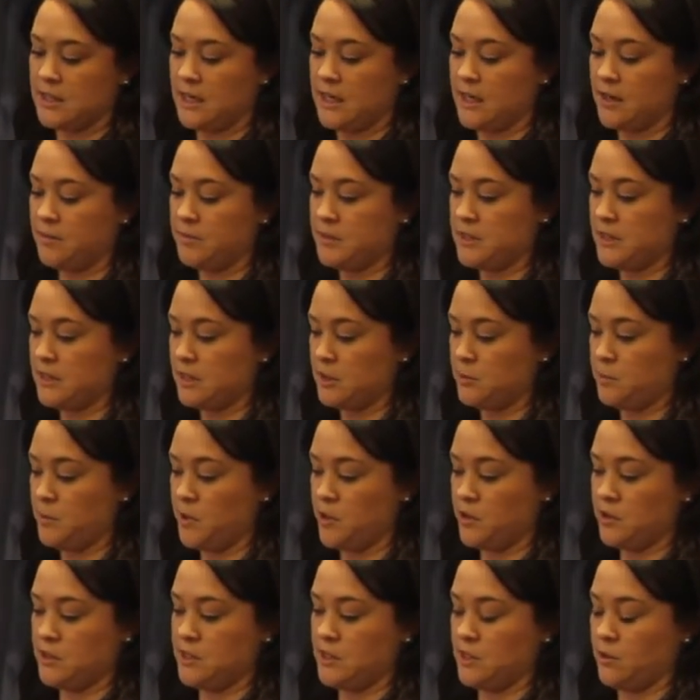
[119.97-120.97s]
is
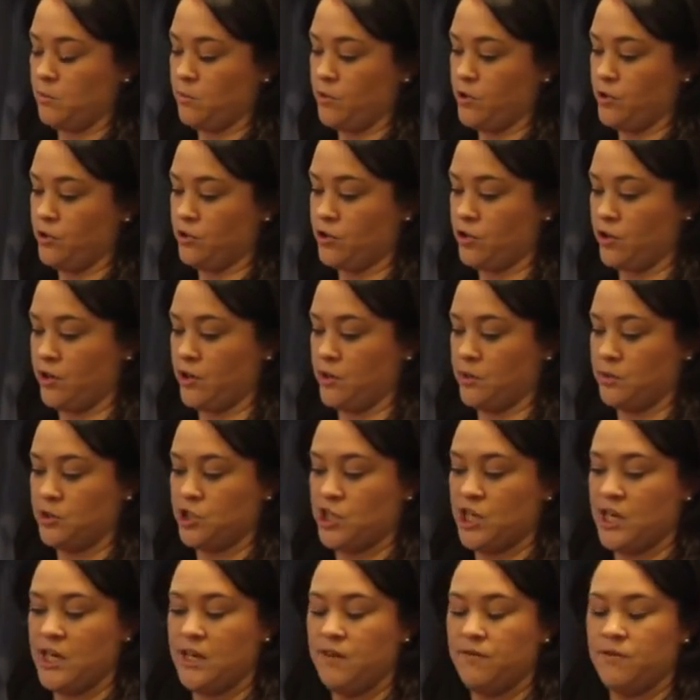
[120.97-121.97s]
experiencing and what you're trying to
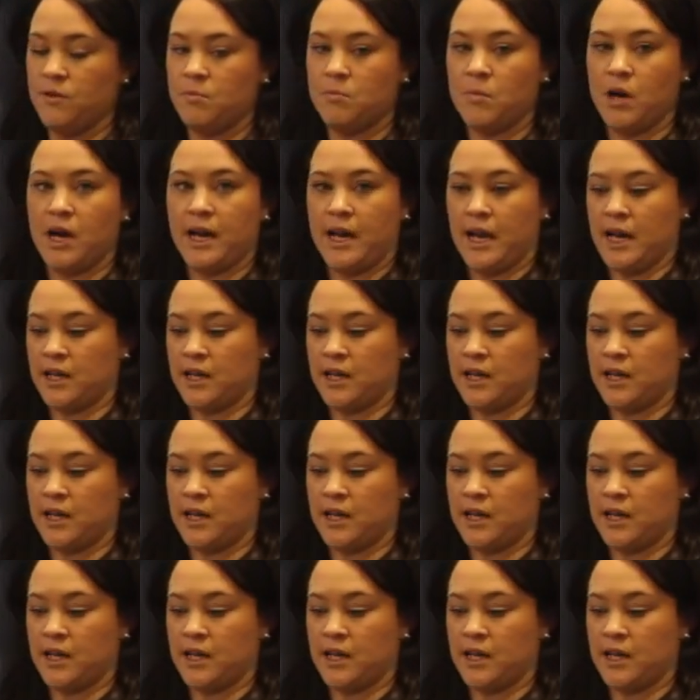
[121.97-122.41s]
achieve, you might